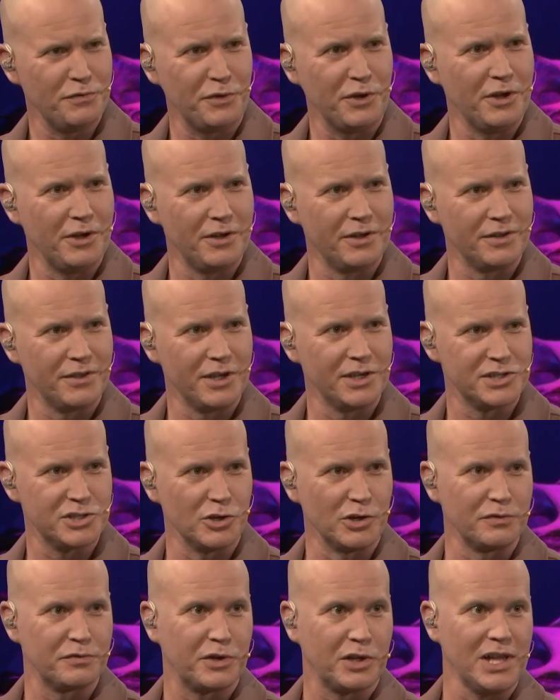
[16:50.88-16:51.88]
of the
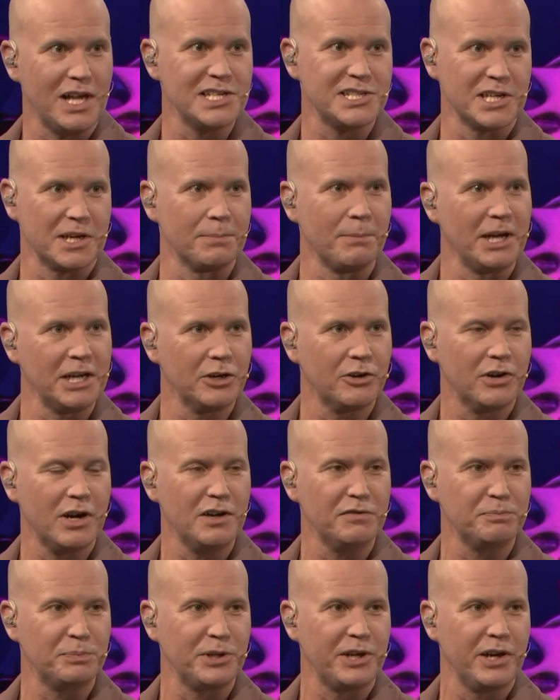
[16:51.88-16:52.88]
sort of classic
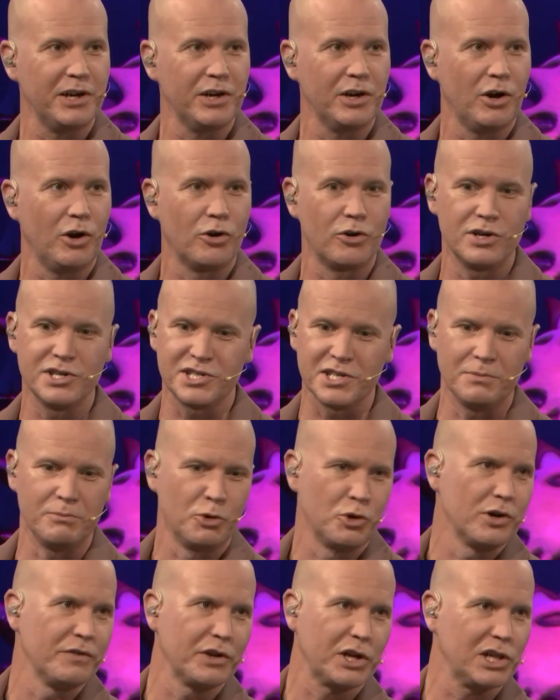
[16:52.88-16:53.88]
Minecraft player, or is it
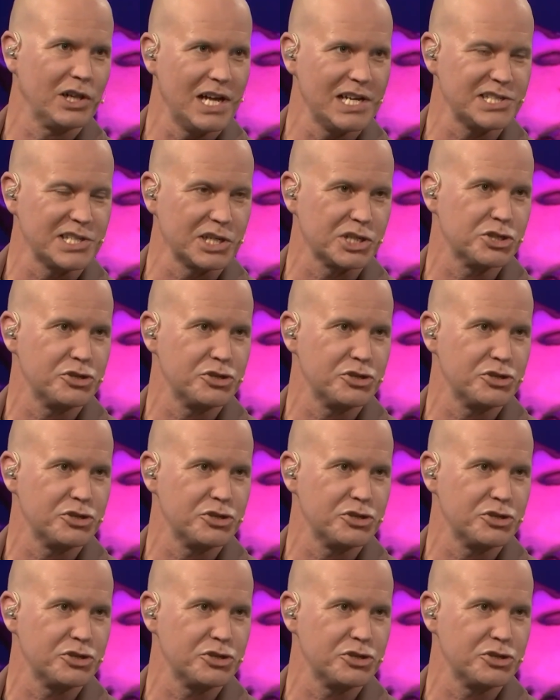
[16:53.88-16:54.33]
more of a classic